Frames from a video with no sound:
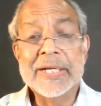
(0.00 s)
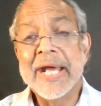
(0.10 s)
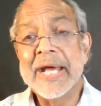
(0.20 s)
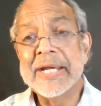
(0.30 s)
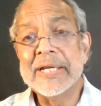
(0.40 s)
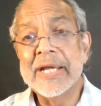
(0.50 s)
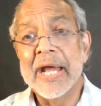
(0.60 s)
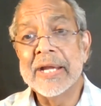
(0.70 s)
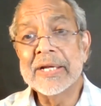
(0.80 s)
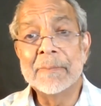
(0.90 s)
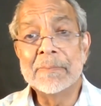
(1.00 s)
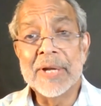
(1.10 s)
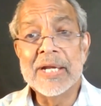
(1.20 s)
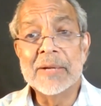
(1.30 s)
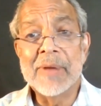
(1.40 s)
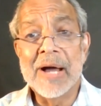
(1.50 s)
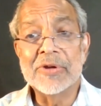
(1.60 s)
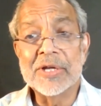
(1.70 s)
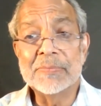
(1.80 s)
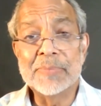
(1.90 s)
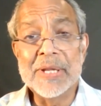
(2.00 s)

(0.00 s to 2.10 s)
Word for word: and daddy and complain about it,